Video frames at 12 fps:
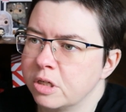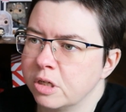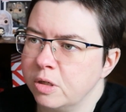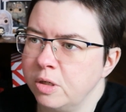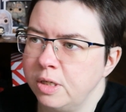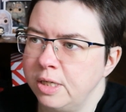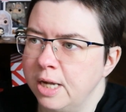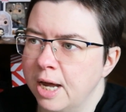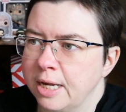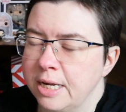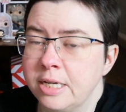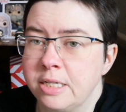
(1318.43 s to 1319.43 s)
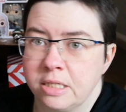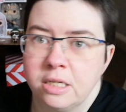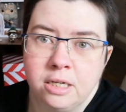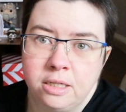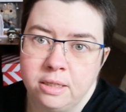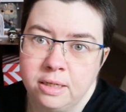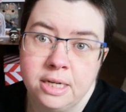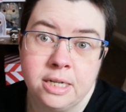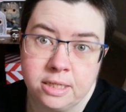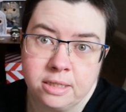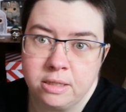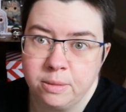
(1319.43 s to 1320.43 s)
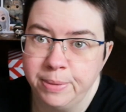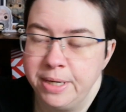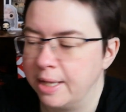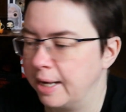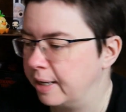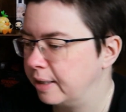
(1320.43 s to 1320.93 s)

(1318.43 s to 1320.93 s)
So yeah, he needs to be